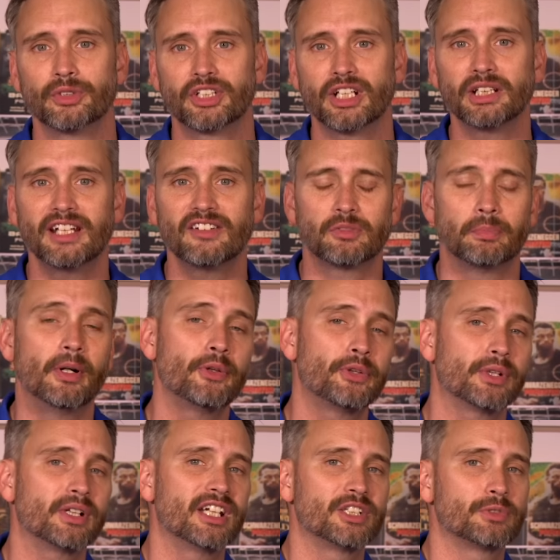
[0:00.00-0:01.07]
she leaves both
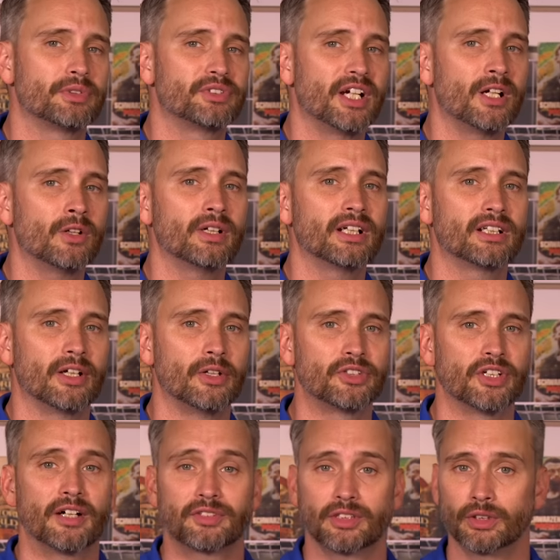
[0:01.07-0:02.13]
her kids with Daryl and goes
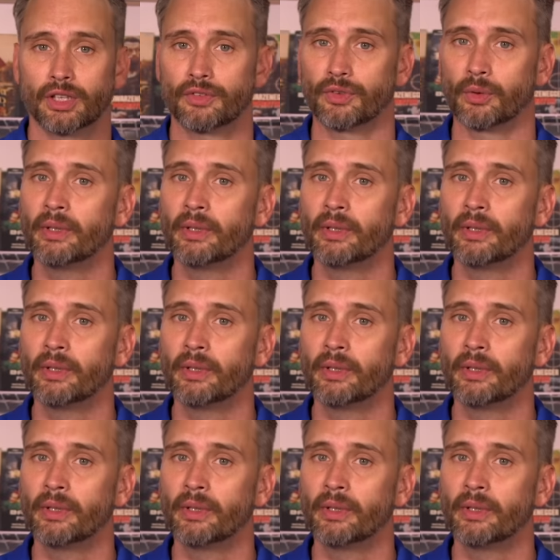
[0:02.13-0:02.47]
off to look for